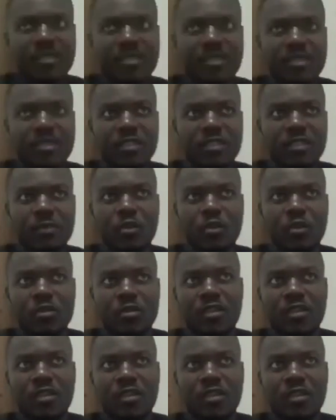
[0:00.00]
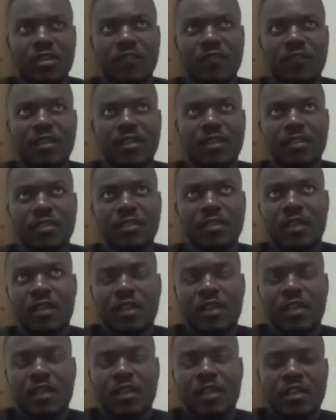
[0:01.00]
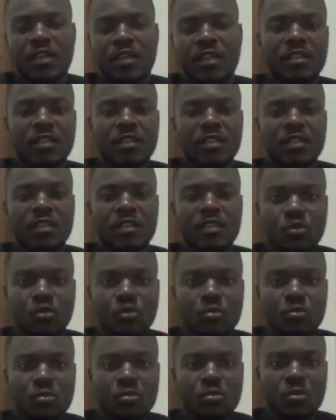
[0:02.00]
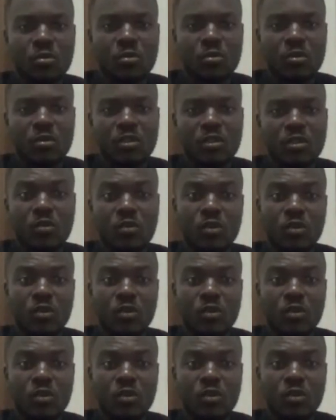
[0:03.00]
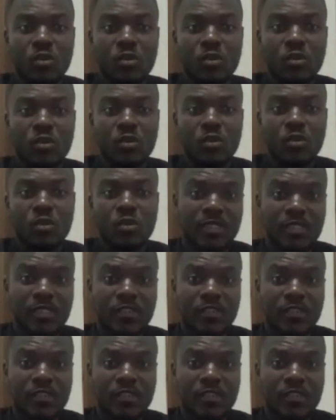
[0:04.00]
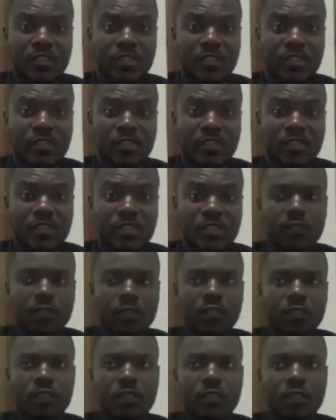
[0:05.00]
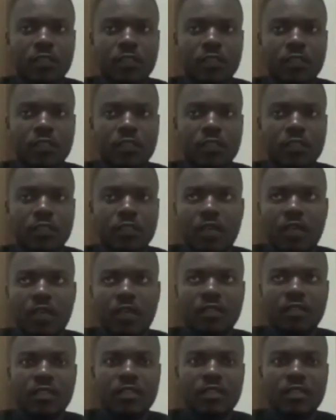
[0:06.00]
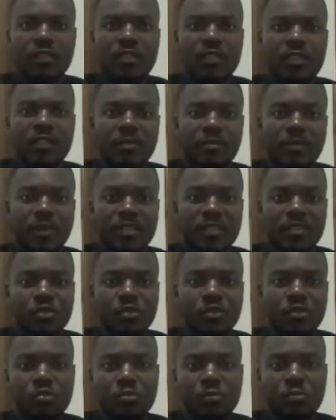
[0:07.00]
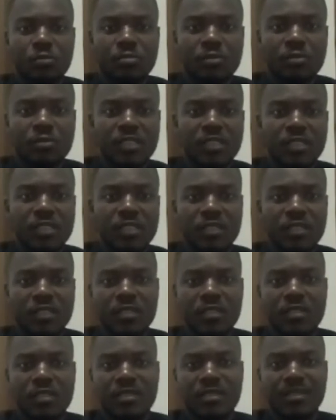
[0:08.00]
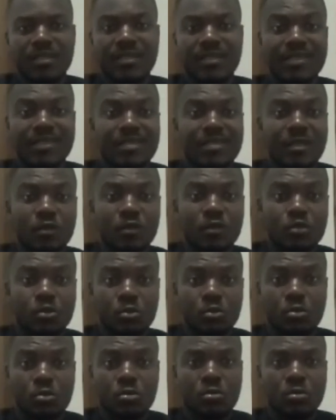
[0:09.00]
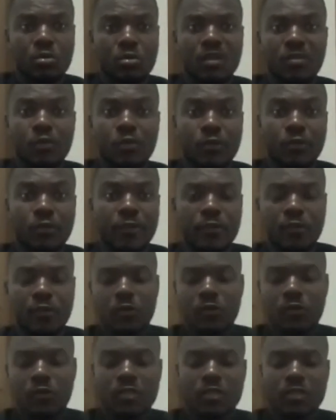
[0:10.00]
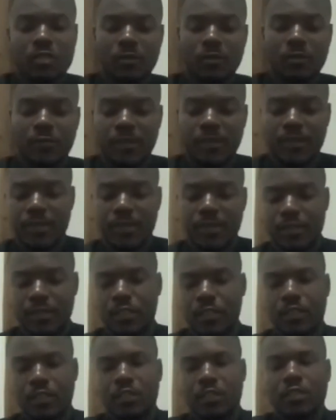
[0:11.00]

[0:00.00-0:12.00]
is because the fact that he was on a journey with his family, okay, and they managed to be in this guest house or a motel or something, and